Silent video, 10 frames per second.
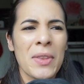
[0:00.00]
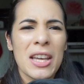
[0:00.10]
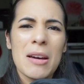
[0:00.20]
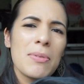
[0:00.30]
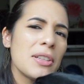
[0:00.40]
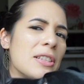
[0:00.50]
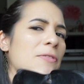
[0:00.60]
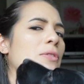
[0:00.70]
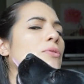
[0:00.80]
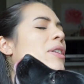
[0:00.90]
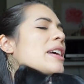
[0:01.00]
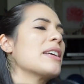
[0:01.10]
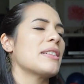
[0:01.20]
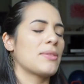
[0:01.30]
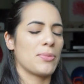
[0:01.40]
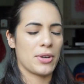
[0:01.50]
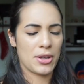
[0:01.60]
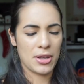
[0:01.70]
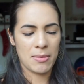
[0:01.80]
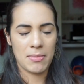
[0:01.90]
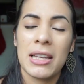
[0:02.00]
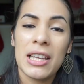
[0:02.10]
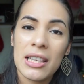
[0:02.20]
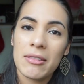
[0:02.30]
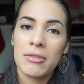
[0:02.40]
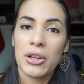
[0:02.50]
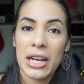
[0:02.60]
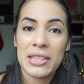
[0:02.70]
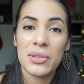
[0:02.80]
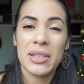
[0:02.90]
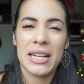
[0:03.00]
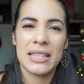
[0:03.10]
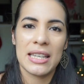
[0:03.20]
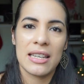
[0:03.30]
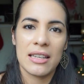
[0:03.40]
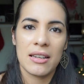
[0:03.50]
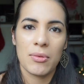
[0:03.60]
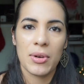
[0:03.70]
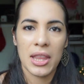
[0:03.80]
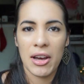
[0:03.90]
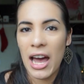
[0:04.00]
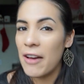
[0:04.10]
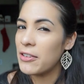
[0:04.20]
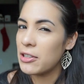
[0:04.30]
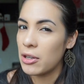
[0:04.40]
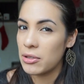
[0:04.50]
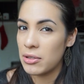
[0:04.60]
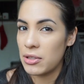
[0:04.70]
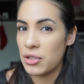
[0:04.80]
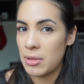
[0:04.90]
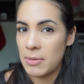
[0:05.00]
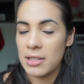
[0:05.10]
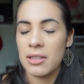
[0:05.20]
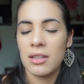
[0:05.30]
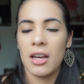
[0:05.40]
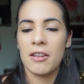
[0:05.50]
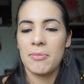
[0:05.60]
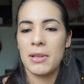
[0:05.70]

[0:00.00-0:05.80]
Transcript: a couple of different ways where you can get your exercise in without having to go to the gym, because a lot of